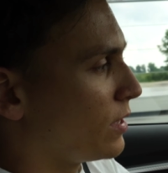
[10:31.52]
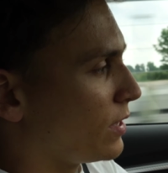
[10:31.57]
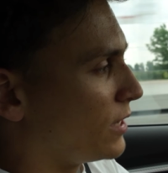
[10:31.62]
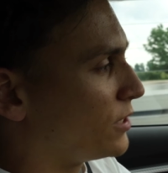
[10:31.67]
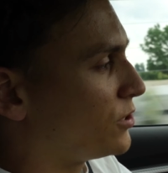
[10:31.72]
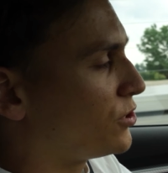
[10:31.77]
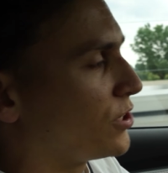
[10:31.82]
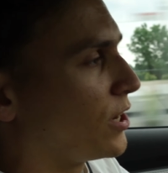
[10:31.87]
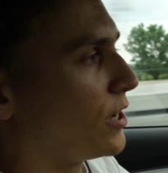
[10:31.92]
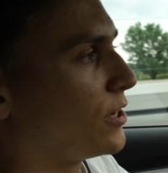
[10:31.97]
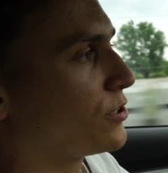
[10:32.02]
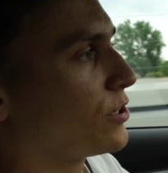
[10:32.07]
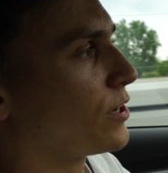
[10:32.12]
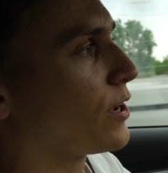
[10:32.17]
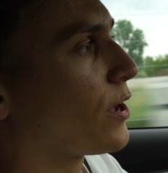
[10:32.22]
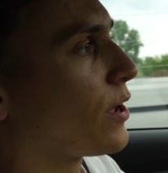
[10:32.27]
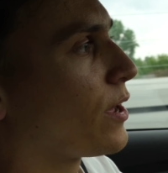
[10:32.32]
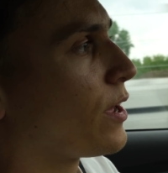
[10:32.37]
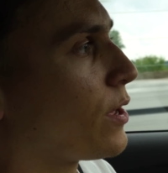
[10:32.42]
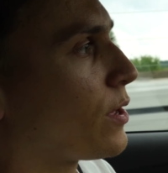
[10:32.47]
it's
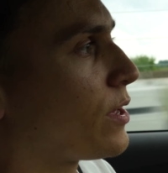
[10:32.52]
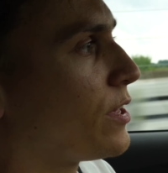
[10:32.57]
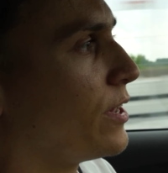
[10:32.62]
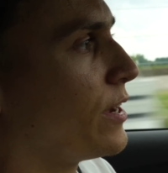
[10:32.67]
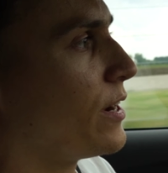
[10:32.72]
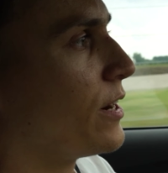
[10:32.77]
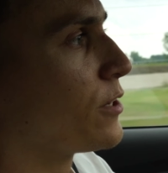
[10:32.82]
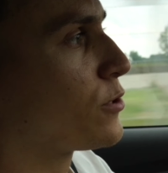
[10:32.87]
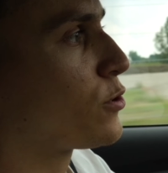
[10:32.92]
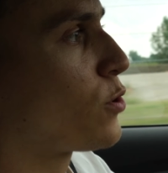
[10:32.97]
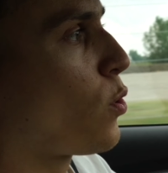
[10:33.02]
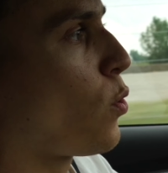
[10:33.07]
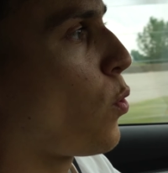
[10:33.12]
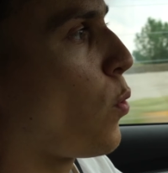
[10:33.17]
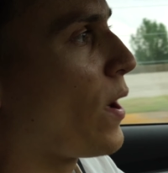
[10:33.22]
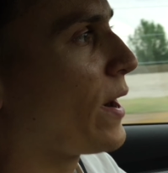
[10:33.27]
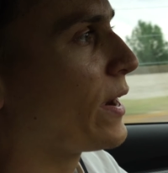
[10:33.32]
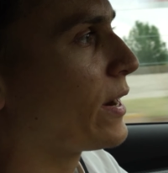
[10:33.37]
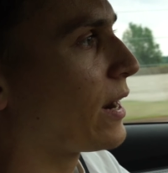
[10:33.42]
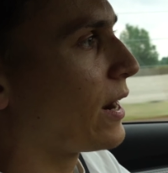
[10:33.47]
changing gears
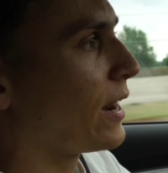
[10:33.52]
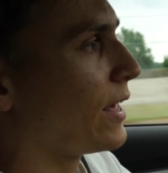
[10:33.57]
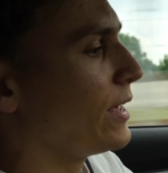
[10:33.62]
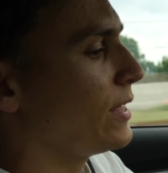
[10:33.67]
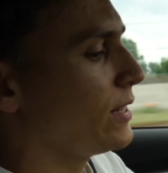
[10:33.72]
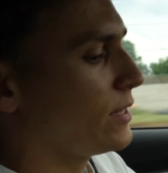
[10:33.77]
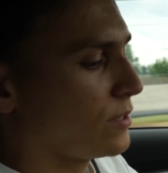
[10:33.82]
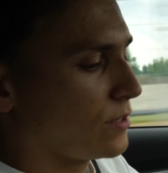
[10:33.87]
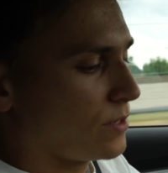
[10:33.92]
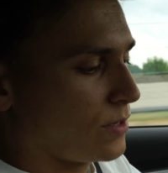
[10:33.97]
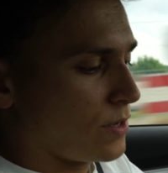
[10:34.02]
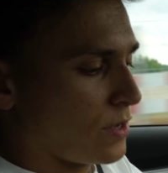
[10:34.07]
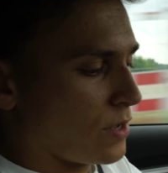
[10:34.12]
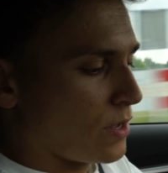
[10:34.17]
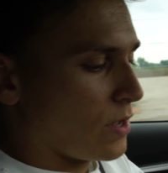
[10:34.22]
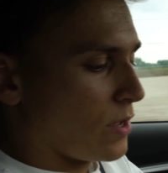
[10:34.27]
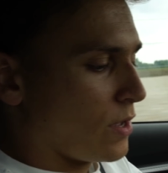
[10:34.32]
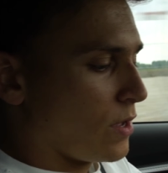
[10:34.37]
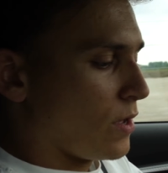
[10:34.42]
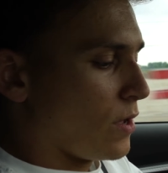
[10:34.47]
quite late.
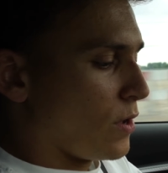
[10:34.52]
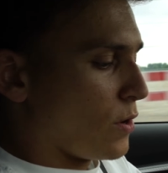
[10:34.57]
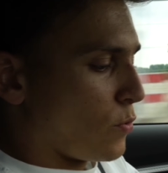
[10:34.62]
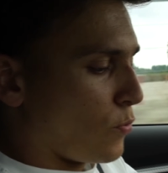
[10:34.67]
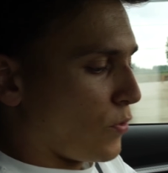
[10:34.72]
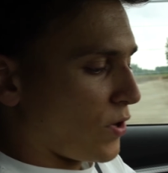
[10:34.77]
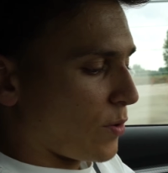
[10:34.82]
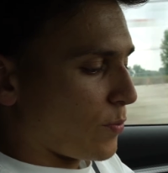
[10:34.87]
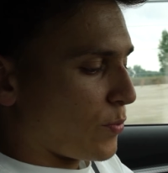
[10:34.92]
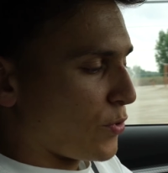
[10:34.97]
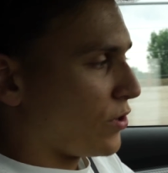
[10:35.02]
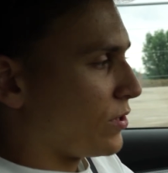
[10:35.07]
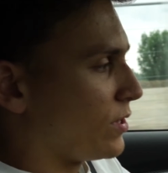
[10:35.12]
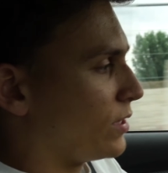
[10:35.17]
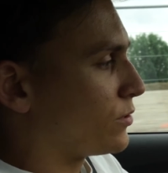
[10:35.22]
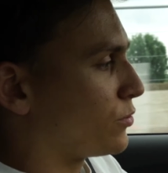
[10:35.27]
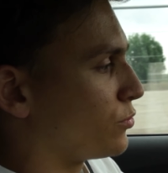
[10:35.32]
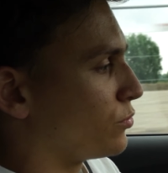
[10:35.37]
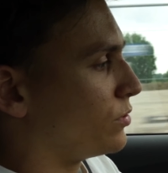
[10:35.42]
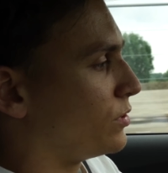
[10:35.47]
We can put it
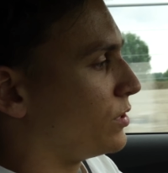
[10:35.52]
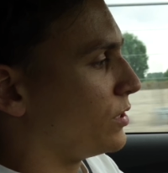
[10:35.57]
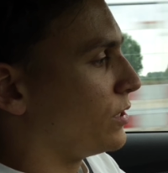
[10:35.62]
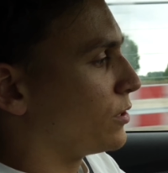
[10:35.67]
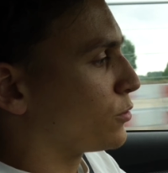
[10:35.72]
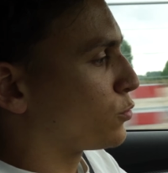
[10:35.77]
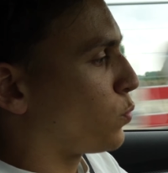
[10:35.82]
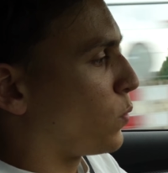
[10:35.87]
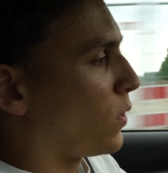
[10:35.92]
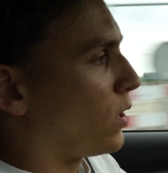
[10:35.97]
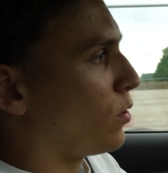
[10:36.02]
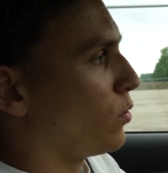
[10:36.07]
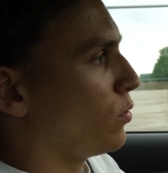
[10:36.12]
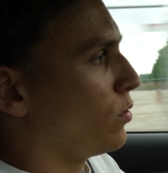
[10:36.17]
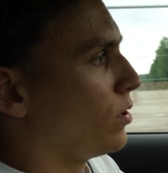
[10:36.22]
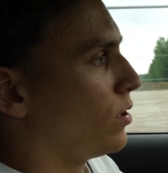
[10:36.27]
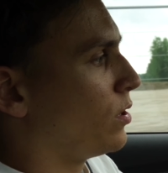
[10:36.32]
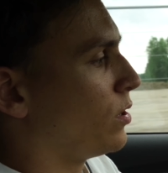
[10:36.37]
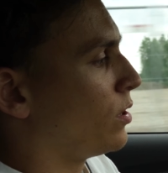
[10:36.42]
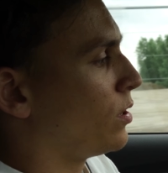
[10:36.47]
into D as well.
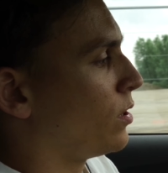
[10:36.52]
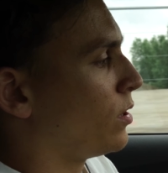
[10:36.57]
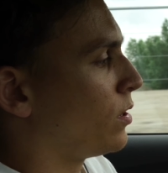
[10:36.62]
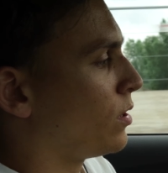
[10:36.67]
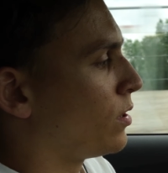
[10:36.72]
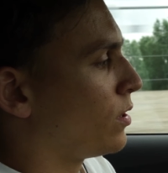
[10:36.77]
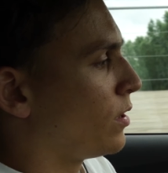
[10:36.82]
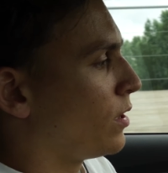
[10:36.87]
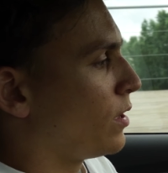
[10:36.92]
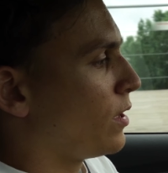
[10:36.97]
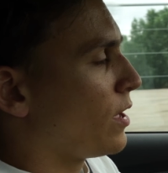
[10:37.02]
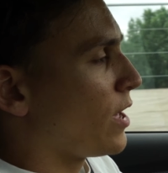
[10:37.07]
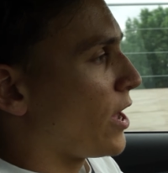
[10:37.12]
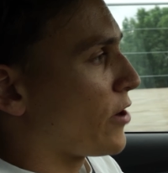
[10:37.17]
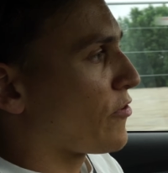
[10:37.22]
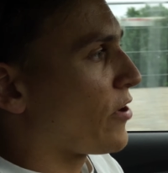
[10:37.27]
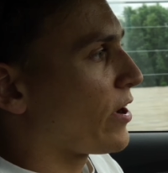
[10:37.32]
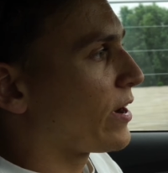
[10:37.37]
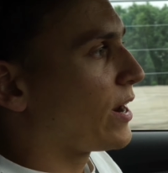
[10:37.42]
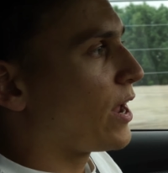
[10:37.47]

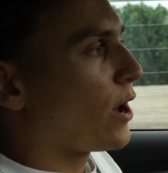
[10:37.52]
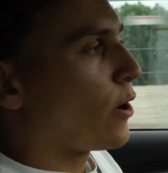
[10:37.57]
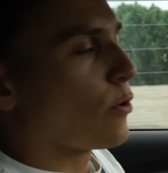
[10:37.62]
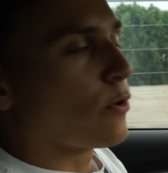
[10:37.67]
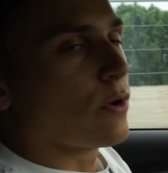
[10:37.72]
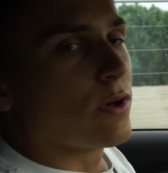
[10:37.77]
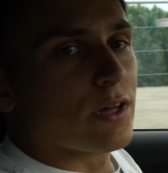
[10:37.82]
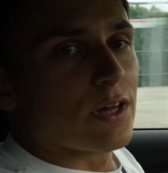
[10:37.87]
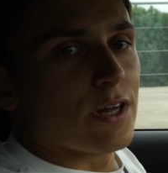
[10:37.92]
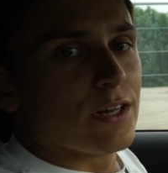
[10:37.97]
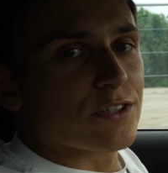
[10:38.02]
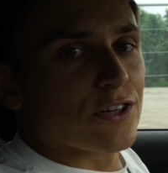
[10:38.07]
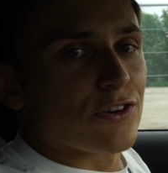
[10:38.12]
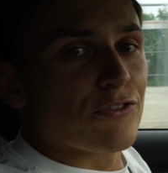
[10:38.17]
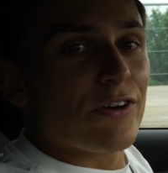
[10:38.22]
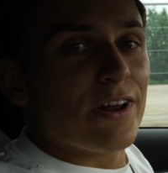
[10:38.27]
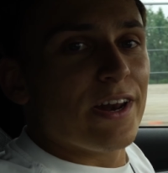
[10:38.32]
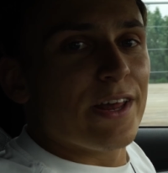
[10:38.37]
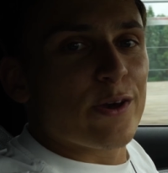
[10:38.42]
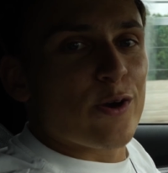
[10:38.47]
But right now it's a really